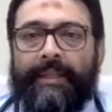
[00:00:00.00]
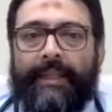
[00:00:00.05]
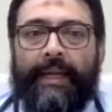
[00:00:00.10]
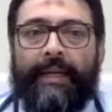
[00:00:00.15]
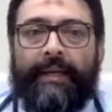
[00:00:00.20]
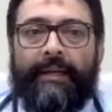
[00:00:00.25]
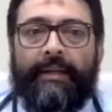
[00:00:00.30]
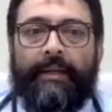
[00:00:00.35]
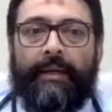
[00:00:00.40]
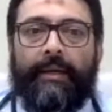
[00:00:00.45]

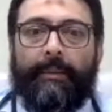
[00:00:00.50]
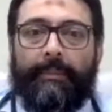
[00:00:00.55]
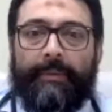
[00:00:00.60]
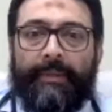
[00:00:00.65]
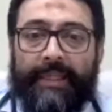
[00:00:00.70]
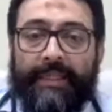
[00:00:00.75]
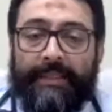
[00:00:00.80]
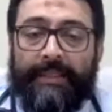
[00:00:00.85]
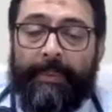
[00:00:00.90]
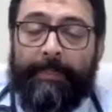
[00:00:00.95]
then
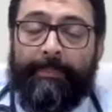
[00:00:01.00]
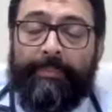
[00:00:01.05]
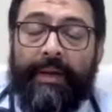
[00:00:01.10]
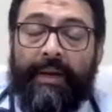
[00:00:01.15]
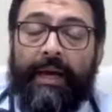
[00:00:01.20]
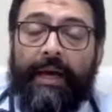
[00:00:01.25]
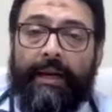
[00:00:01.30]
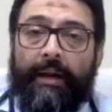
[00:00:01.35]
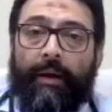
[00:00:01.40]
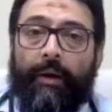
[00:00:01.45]
these
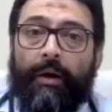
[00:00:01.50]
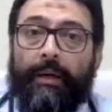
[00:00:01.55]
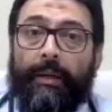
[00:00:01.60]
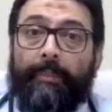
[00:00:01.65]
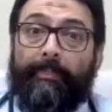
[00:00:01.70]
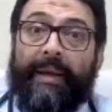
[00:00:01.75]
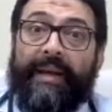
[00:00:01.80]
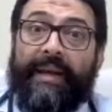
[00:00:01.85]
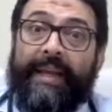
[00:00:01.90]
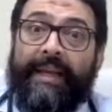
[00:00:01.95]
people are
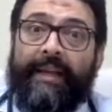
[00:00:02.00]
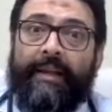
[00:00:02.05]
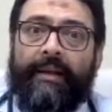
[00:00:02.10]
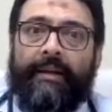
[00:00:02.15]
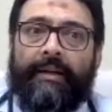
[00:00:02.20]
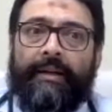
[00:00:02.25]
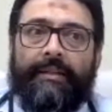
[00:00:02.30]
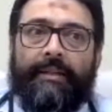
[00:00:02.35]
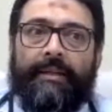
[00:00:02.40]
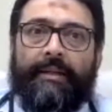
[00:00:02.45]
on
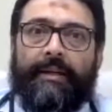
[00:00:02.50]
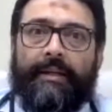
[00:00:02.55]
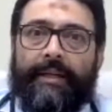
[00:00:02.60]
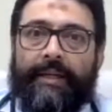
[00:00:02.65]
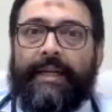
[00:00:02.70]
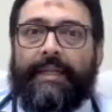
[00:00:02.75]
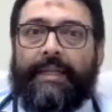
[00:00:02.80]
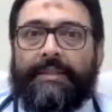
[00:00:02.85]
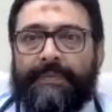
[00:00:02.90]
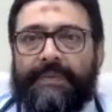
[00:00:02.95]
many
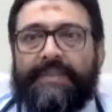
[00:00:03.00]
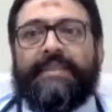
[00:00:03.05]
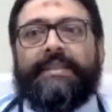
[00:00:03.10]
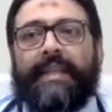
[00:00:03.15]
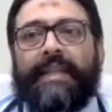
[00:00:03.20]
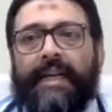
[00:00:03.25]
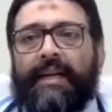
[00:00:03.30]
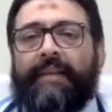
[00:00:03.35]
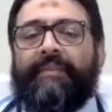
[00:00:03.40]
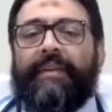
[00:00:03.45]
drugs which
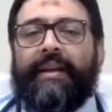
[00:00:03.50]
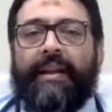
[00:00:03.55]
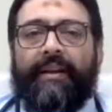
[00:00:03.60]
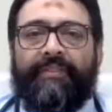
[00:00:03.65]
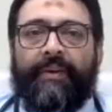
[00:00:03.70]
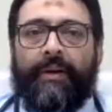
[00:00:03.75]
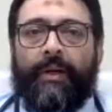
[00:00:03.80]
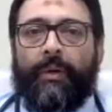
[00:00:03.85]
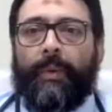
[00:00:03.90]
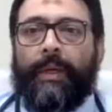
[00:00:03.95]
generally we
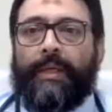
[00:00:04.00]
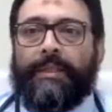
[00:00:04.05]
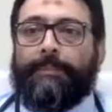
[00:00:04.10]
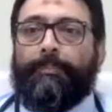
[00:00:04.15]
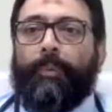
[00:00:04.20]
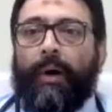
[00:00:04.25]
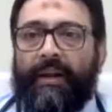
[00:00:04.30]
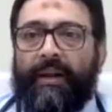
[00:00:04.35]
refer to as